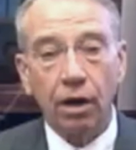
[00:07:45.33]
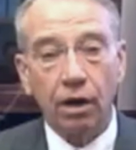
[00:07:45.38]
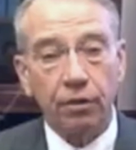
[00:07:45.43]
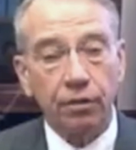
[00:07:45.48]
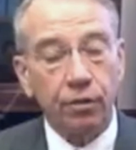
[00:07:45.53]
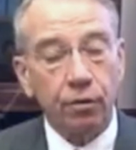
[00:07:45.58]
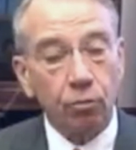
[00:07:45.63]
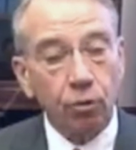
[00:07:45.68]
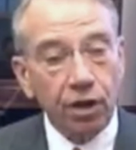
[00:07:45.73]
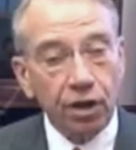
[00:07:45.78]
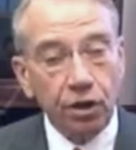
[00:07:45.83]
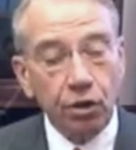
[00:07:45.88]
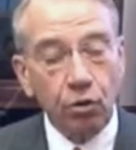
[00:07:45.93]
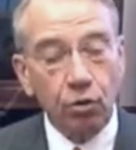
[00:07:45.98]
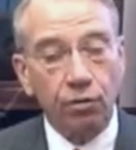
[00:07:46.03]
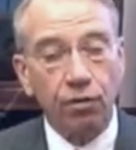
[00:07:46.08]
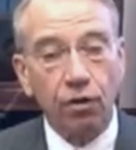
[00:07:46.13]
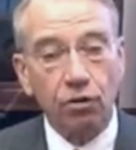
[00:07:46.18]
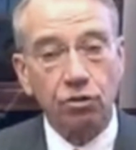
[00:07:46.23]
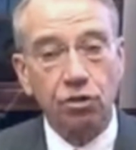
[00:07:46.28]
The
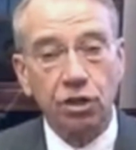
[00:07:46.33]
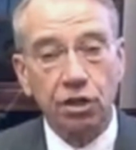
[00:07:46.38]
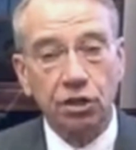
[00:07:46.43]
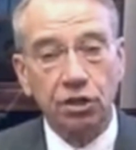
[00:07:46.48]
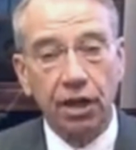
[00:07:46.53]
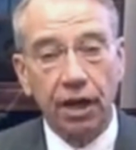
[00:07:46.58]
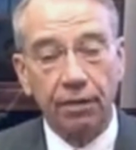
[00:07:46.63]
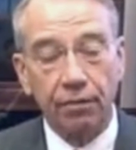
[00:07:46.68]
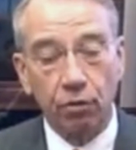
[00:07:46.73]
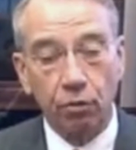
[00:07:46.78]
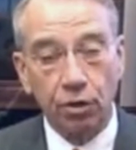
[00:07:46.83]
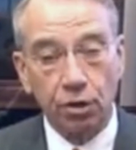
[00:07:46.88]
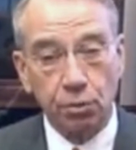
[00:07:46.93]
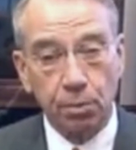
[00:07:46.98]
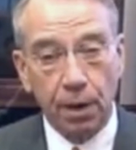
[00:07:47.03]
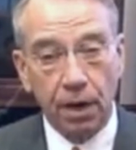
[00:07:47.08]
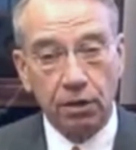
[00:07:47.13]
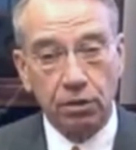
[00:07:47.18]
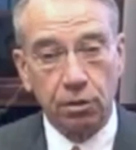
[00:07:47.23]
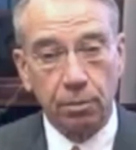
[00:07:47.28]
universities have a
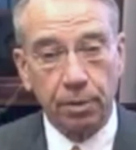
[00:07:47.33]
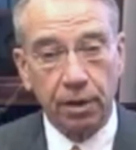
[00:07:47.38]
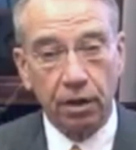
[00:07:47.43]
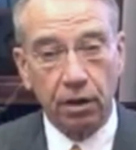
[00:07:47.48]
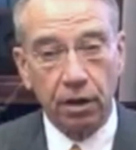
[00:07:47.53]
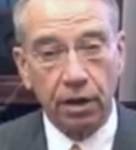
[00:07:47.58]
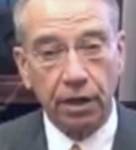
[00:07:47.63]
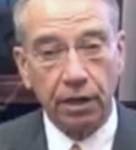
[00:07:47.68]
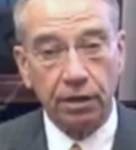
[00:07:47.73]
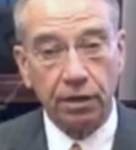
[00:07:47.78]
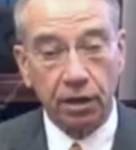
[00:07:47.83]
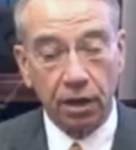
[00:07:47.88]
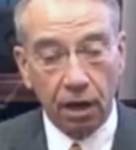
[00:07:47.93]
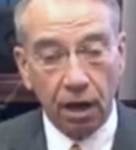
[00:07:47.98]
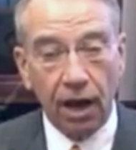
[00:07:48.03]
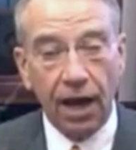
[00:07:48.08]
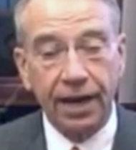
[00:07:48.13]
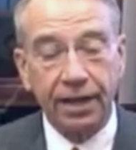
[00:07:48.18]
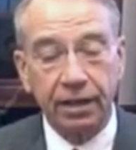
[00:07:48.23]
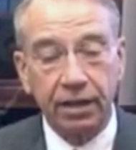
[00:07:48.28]
responsibility to
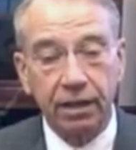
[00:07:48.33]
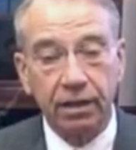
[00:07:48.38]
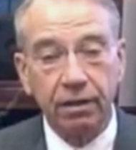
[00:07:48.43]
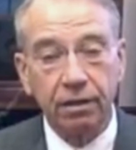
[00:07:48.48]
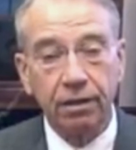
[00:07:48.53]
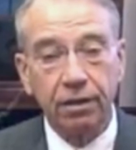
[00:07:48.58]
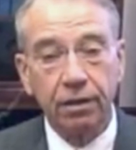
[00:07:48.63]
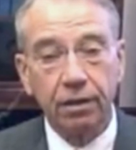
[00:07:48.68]
collect it.